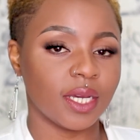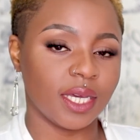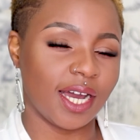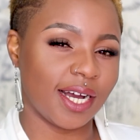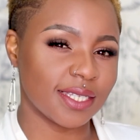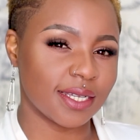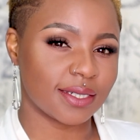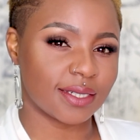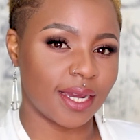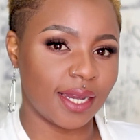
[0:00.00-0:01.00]
It has a
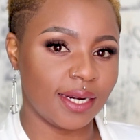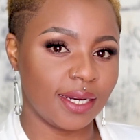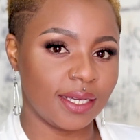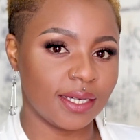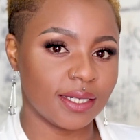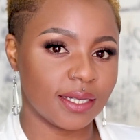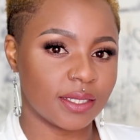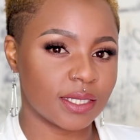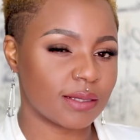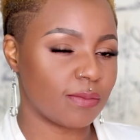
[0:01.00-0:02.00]
tiny,
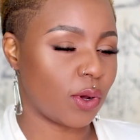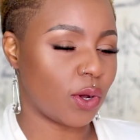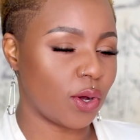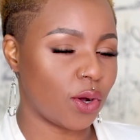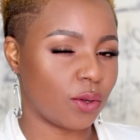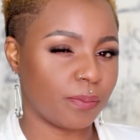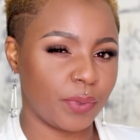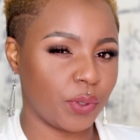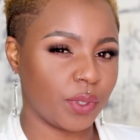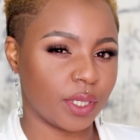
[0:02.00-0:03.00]
small,
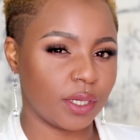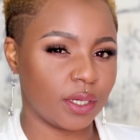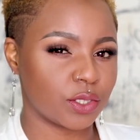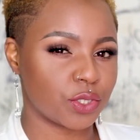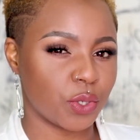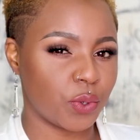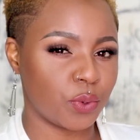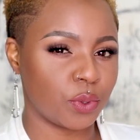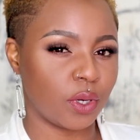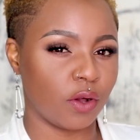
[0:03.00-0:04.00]
muted
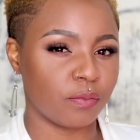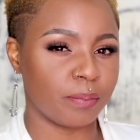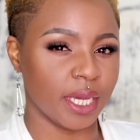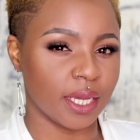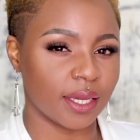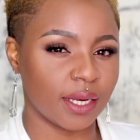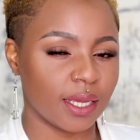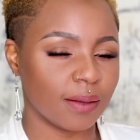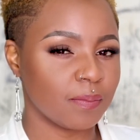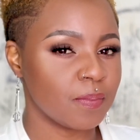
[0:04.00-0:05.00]
tone of pink in
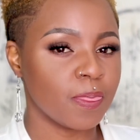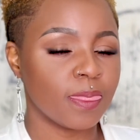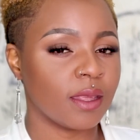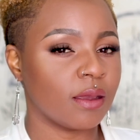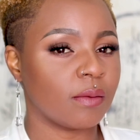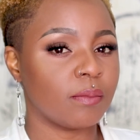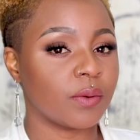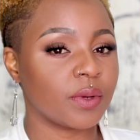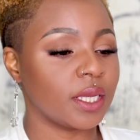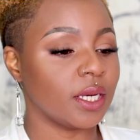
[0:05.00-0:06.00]
it, but
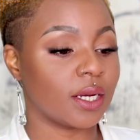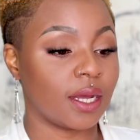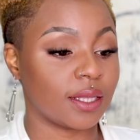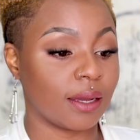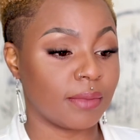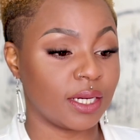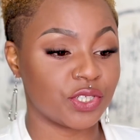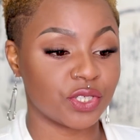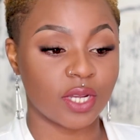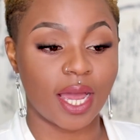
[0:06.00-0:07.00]
really not that
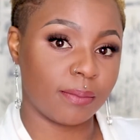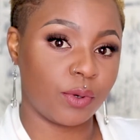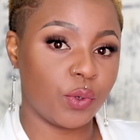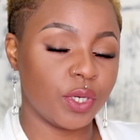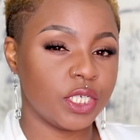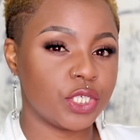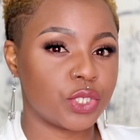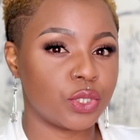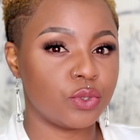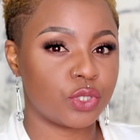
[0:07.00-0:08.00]
much. I'm going
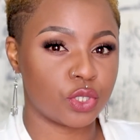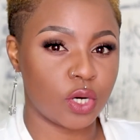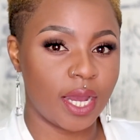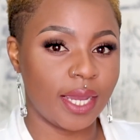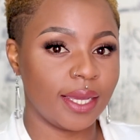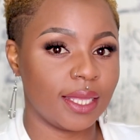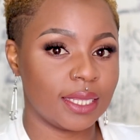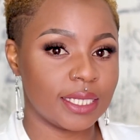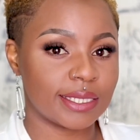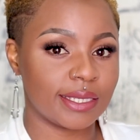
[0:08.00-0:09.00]
to try
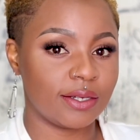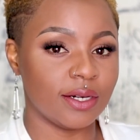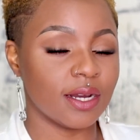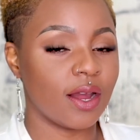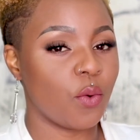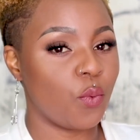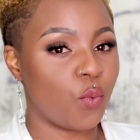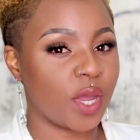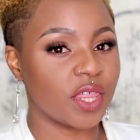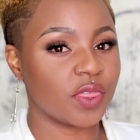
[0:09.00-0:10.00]
this look
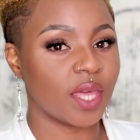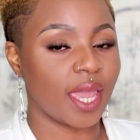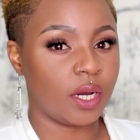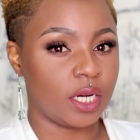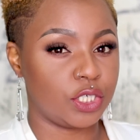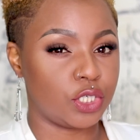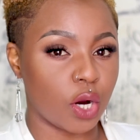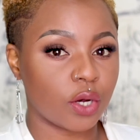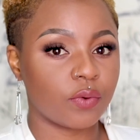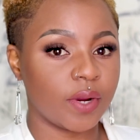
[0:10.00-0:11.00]
with a
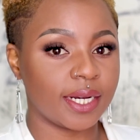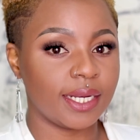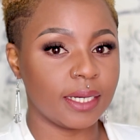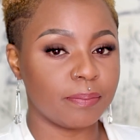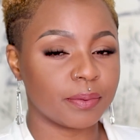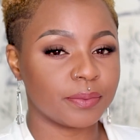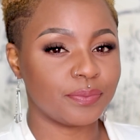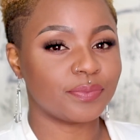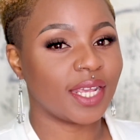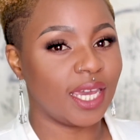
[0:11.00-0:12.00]
dark red lip
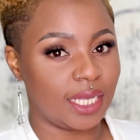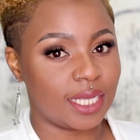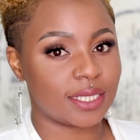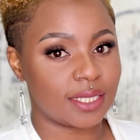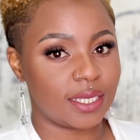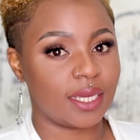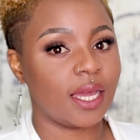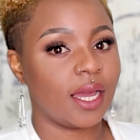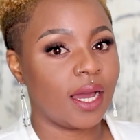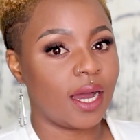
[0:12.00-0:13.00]
and let's see
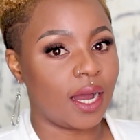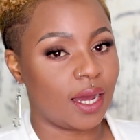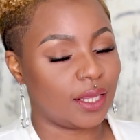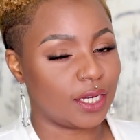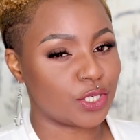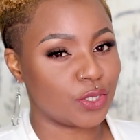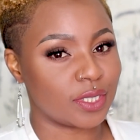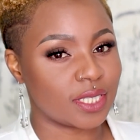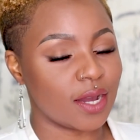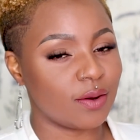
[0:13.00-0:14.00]
how that
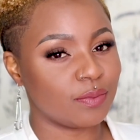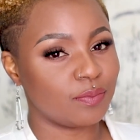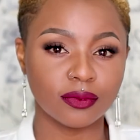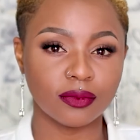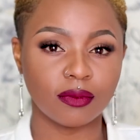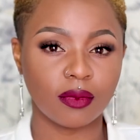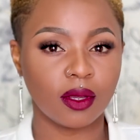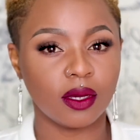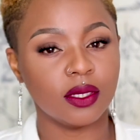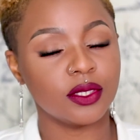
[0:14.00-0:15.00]
turns out.
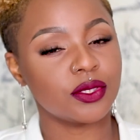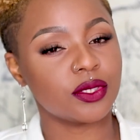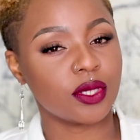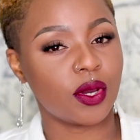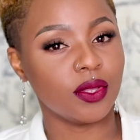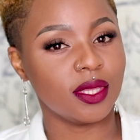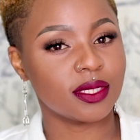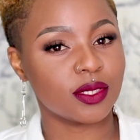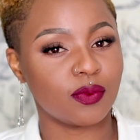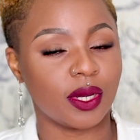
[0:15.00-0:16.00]
So this
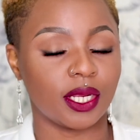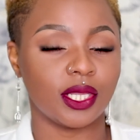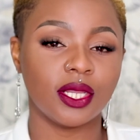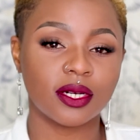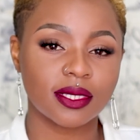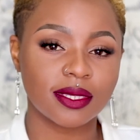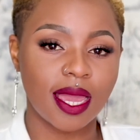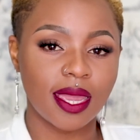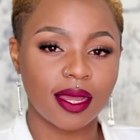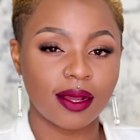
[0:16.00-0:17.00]
is what it looks
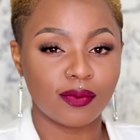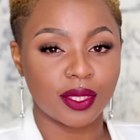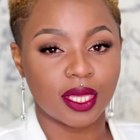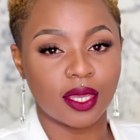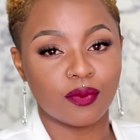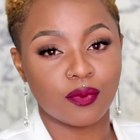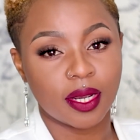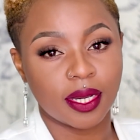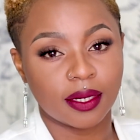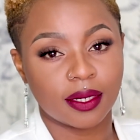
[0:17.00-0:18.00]
like with a
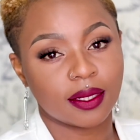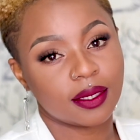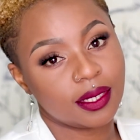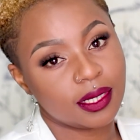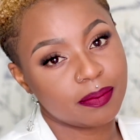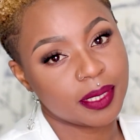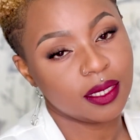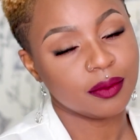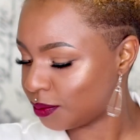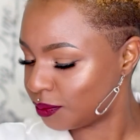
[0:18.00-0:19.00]
red
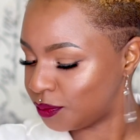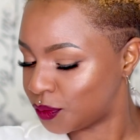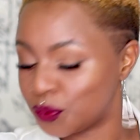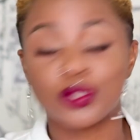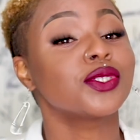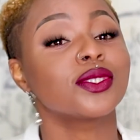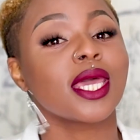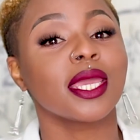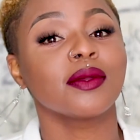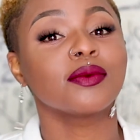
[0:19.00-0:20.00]
lippy. What'd you
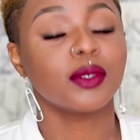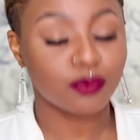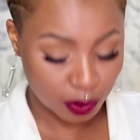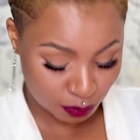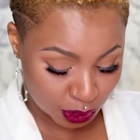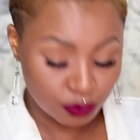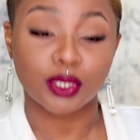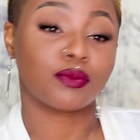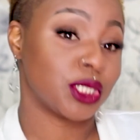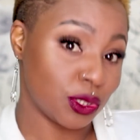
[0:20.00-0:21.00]
say?
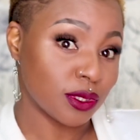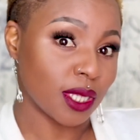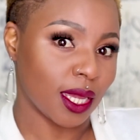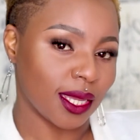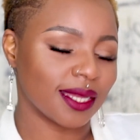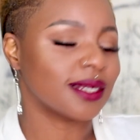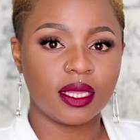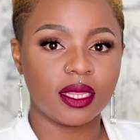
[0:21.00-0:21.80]
What you say?